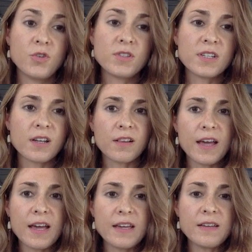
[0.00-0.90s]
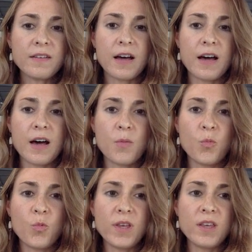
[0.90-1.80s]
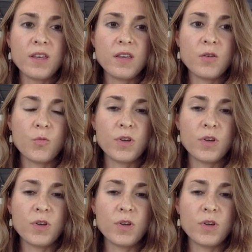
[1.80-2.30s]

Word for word: Using clay, um, we